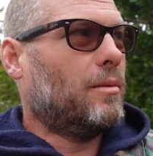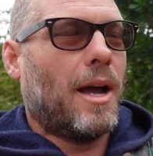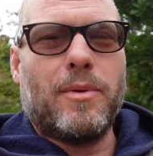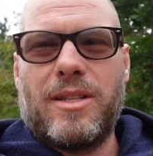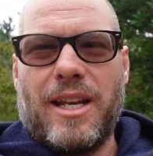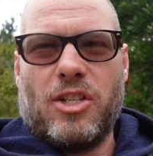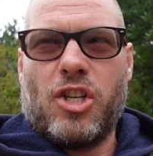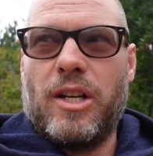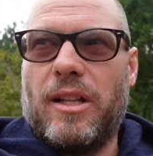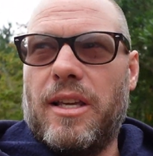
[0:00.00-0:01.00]
I would say
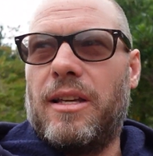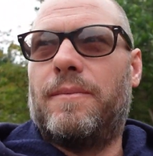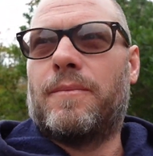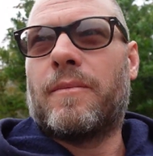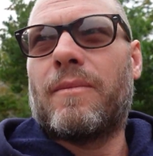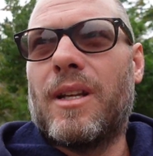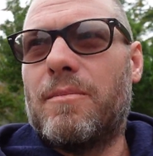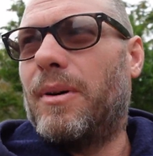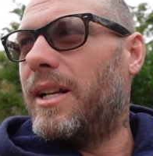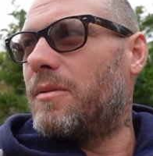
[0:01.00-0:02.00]
chilly,
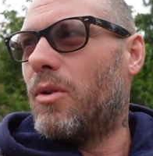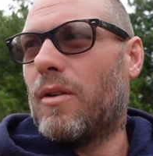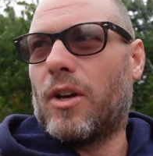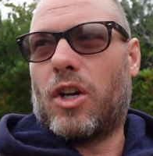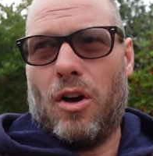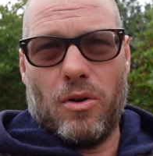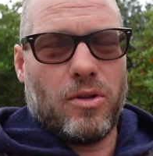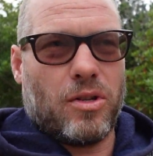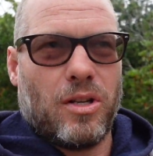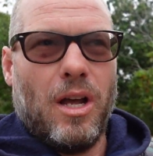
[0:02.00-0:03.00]
but it's more of a
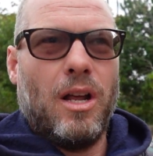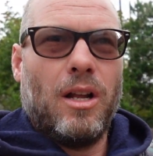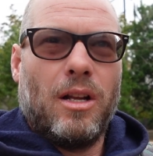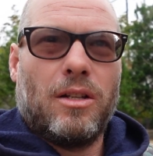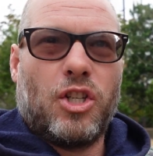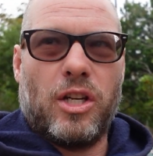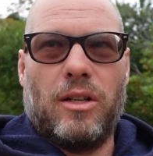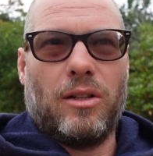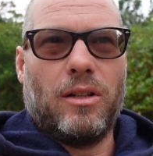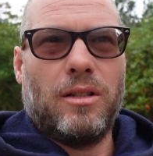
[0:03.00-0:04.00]
coast
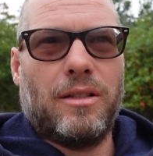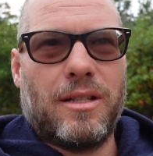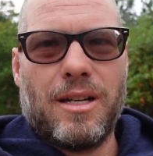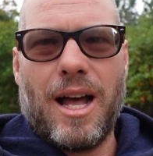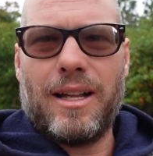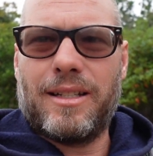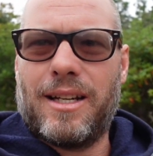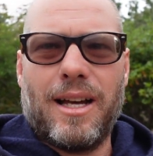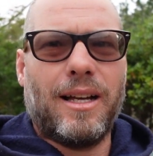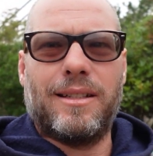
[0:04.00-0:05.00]
chill. It's not.
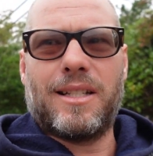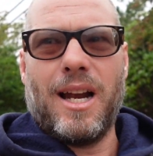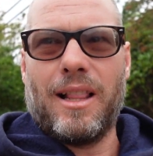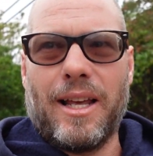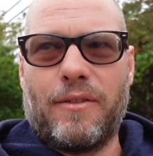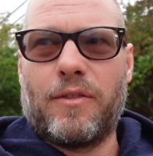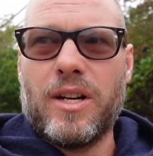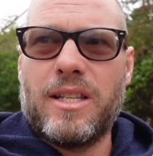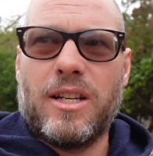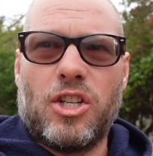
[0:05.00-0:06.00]
Uh, it's not like
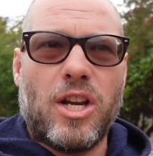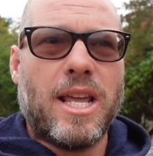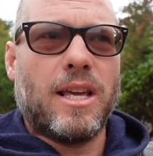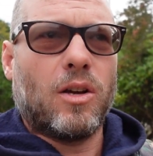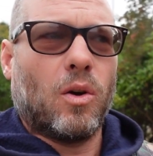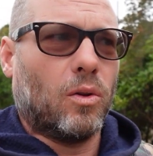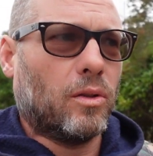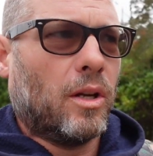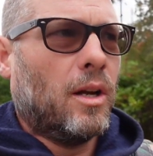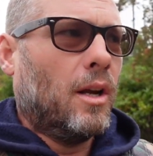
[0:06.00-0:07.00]
freezing, shaking cold.